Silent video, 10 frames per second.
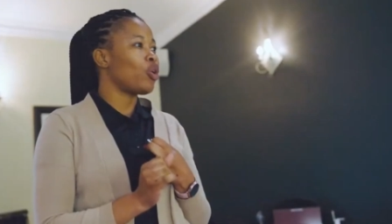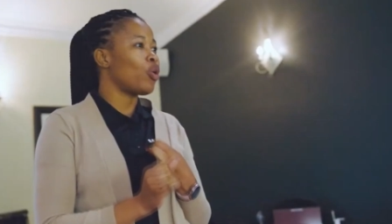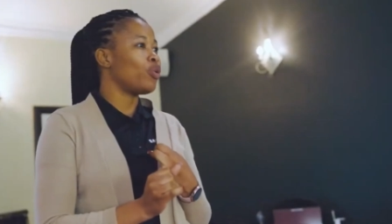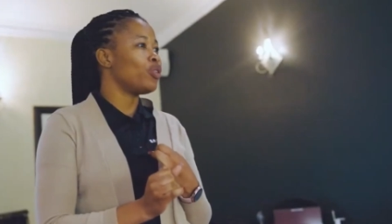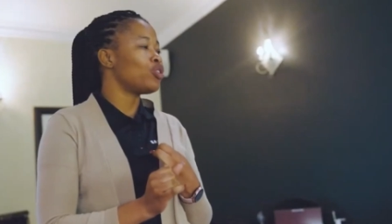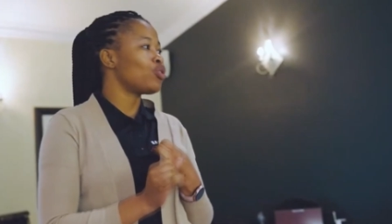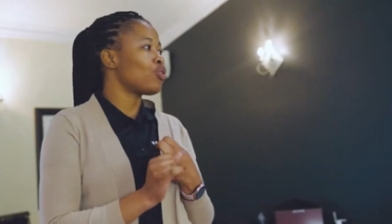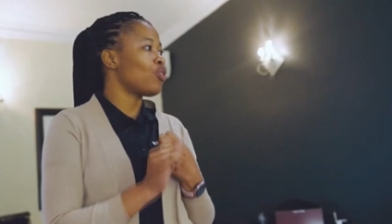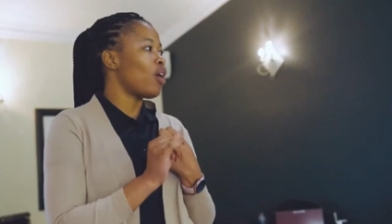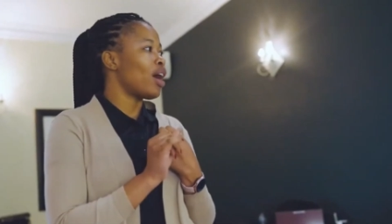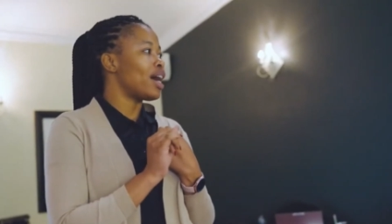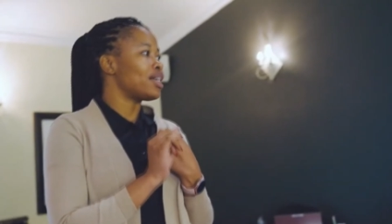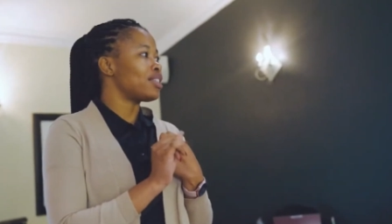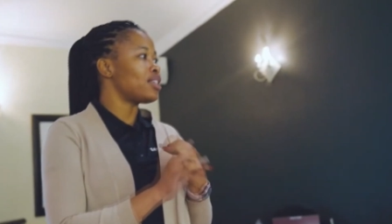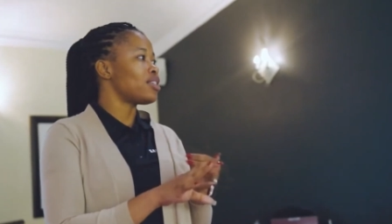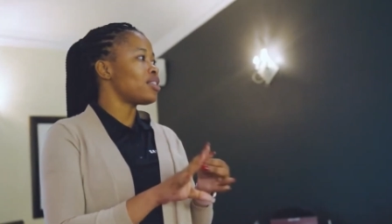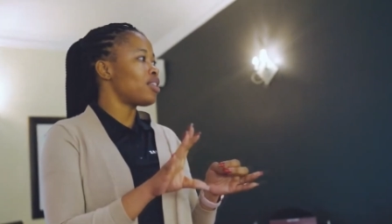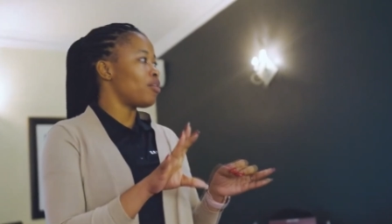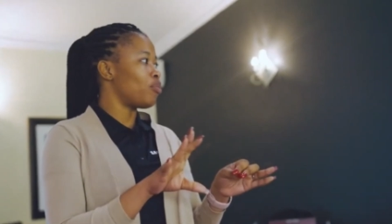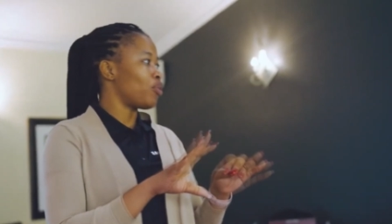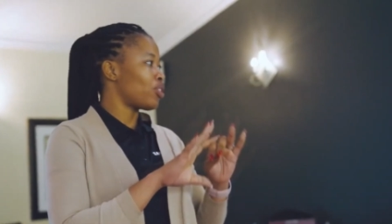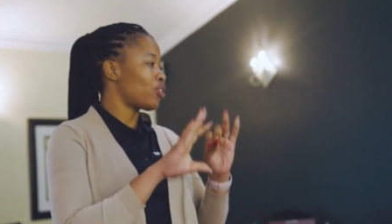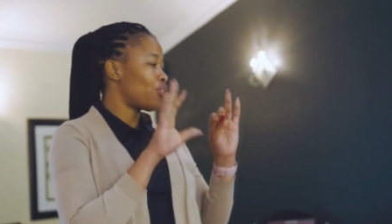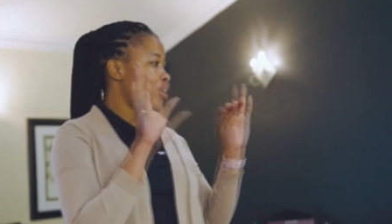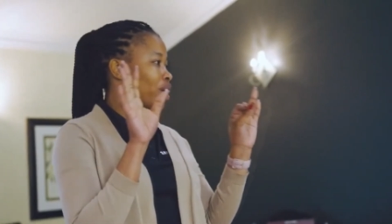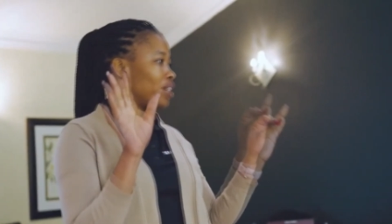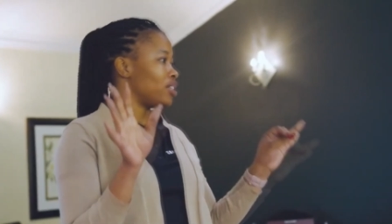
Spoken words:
While the schools were